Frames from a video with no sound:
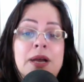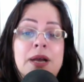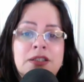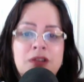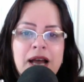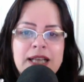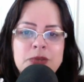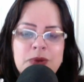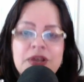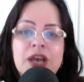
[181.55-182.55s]
my clients
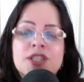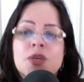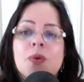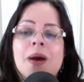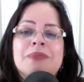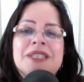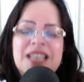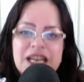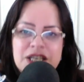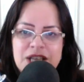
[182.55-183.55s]
with. So I'm
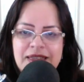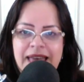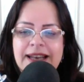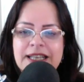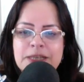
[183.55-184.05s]
teaching that as